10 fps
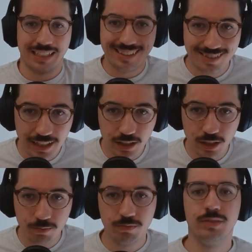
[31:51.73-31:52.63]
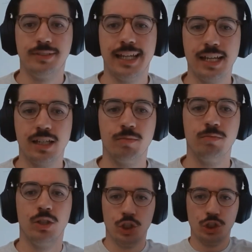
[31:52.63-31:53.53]
Steal them, take
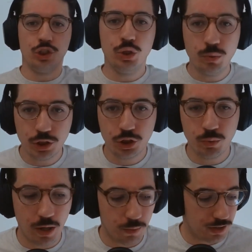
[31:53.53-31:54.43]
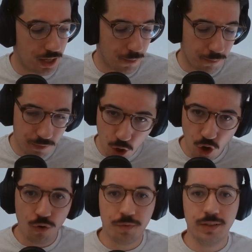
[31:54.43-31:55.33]
them, do what you want with them.
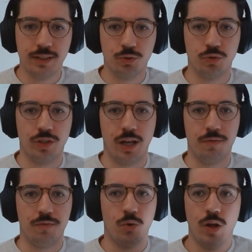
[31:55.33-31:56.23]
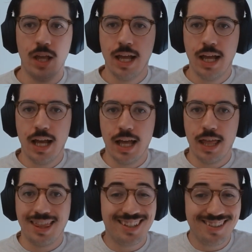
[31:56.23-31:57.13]
Hopefully this was helpful.
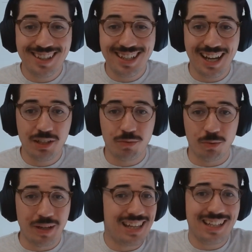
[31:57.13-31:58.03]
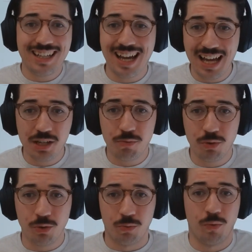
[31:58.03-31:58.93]
This is the cutting room. In the cutting
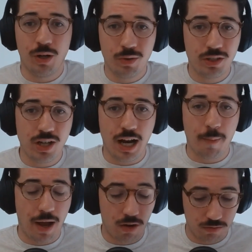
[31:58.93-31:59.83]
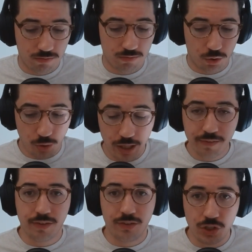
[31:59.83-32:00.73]
room, where we talk about
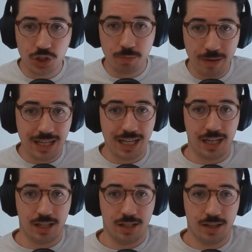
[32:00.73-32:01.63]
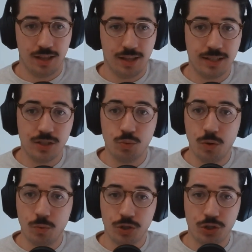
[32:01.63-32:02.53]
creative decision making, this is
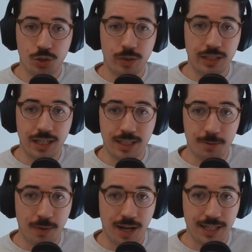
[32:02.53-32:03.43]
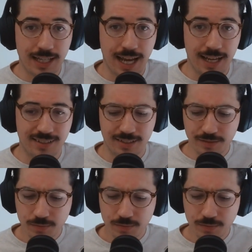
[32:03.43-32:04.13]
what we're doing in this podcast.